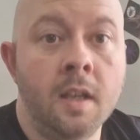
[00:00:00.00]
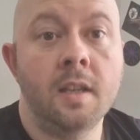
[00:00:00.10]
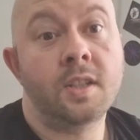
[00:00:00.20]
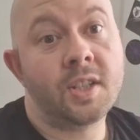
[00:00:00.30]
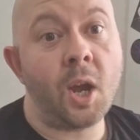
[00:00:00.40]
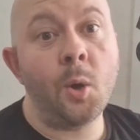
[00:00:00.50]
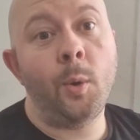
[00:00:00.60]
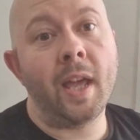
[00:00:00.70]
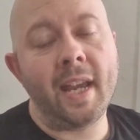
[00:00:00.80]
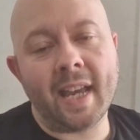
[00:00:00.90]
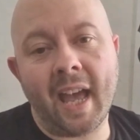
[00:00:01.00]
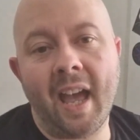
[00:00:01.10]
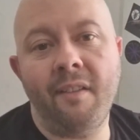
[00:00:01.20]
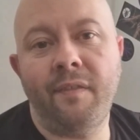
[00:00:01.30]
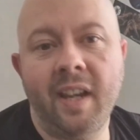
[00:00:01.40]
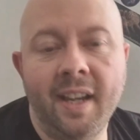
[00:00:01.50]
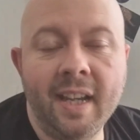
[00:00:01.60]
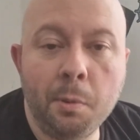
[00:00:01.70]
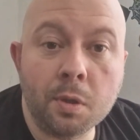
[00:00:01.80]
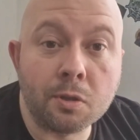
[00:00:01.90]
So there you have it.
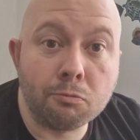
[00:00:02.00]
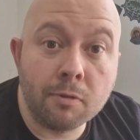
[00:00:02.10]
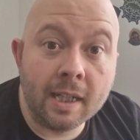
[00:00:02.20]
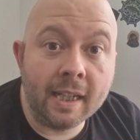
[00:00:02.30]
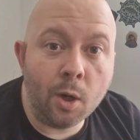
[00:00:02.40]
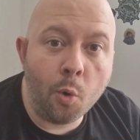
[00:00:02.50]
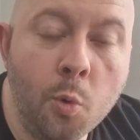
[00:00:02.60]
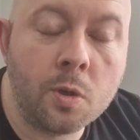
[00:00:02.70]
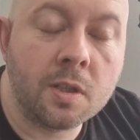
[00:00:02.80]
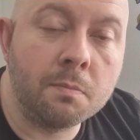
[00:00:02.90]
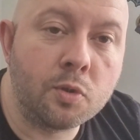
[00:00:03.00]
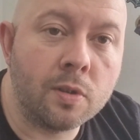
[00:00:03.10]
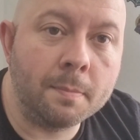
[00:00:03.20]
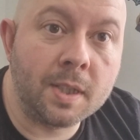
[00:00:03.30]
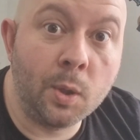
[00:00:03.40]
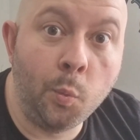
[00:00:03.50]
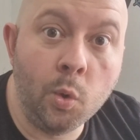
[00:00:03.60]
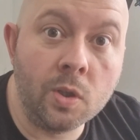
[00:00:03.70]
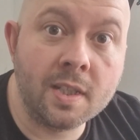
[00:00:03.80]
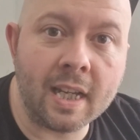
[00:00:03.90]
It was a really awesome trip to the
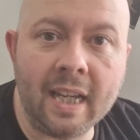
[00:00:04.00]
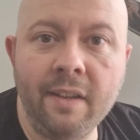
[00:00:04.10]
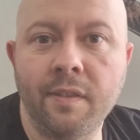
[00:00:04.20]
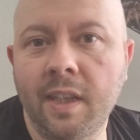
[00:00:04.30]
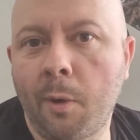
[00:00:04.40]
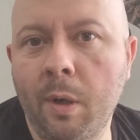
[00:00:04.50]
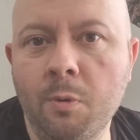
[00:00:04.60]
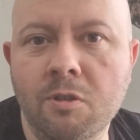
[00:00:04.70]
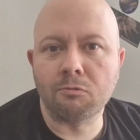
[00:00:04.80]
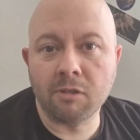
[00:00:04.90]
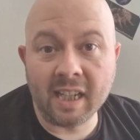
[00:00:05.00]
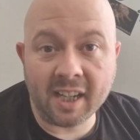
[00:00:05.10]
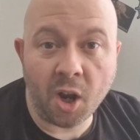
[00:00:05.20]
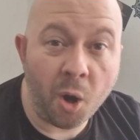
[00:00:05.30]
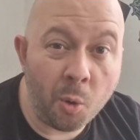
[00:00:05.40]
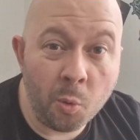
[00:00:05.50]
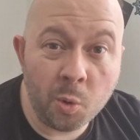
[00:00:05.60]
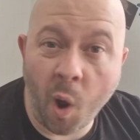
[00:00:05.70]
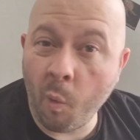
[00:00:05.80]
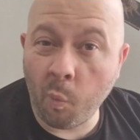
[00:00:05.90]
woods, even though it was really
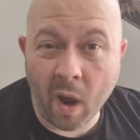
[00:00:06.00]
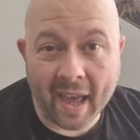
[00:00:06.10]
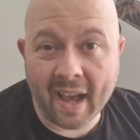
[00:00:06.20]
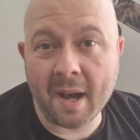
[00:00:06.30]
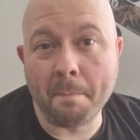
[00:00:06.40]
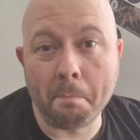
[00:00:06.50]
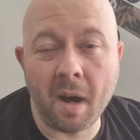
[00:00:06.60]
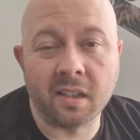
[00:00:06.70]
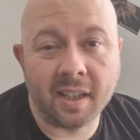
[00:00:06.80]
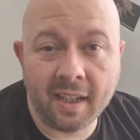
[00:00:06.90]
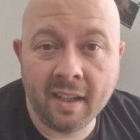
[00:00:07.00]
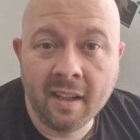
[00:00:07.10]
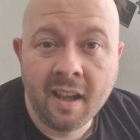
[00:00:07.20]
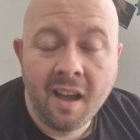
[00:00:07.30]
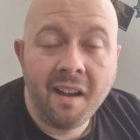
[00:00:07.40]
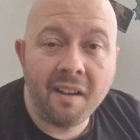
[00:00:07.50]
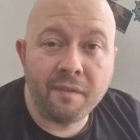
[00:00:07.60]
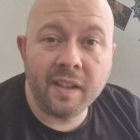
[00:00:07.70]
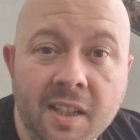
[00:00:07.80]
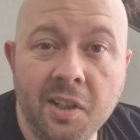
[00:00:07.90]
cold, wet and muddy. I
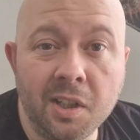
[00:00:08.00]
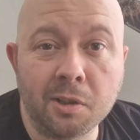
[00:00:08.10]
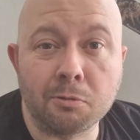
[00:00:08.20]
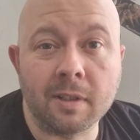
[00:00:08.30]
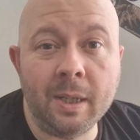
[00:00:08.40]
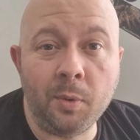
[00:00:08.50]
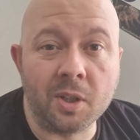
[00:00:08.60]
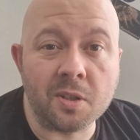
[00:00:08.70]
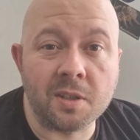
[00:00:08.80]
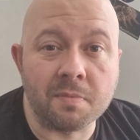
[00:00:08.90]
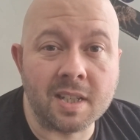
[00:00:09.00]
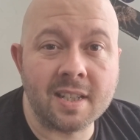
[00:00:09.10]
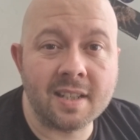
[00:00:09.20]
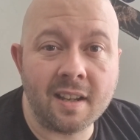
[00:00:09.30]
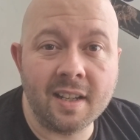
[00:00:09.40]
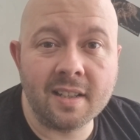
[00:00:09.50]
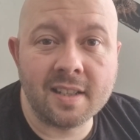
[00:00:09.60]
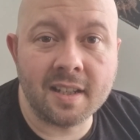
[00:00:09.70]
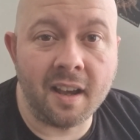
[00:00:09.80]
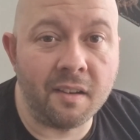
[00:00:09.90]
think you'll agree we got some stunning
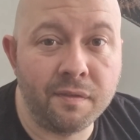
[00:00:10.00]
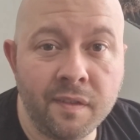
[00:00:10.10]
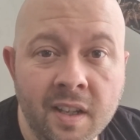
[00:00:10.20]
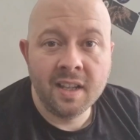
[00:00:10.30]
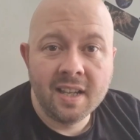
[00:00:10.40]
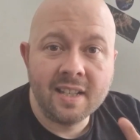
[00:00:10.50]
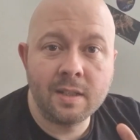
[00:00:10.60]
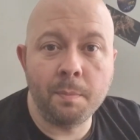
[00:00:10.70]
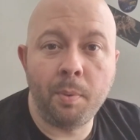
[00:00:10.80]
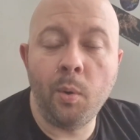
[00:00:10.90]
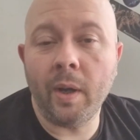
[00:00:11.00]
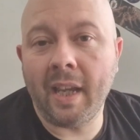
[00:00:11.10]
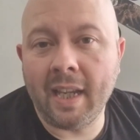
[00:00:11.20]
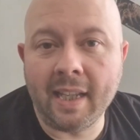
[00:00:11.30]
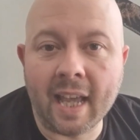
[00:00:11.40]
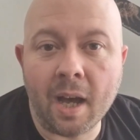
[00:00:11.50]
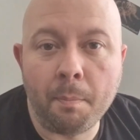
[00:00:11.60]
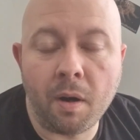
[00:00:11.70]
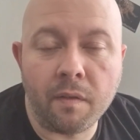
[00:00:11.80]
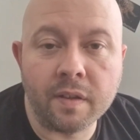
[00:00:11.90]
stuff to put in that
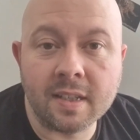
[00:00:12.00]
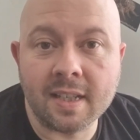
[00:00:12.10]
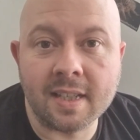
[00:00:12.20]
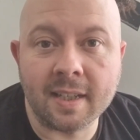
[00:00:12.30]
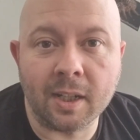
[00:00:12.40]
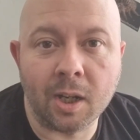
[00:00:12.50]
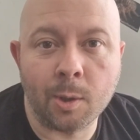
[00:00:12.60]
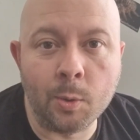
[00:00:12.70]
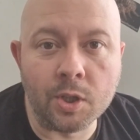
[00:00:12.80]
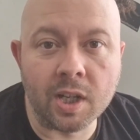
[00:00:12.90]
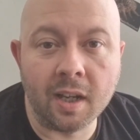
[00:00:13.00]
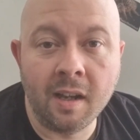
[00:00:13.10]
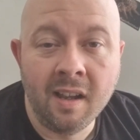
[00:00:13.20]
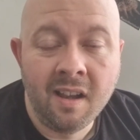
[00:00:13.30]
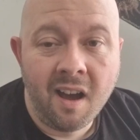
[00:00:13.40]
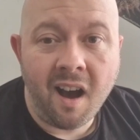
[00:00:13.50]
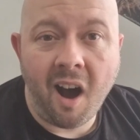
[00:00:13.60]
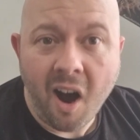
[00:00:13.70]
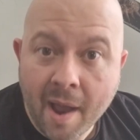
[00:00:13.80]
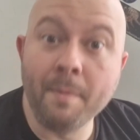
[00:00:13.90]
apophysis enclosure.
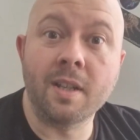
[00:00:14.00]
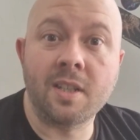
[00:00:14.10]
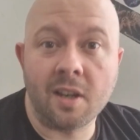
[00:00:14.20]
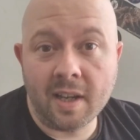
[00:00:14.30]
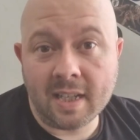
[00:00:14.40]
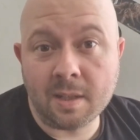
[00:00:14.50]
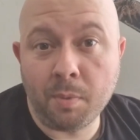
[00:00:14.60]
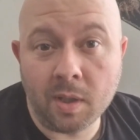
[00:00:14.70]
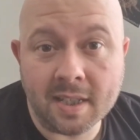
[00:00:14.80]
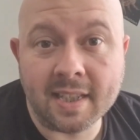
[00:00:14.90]
I'm excited to put it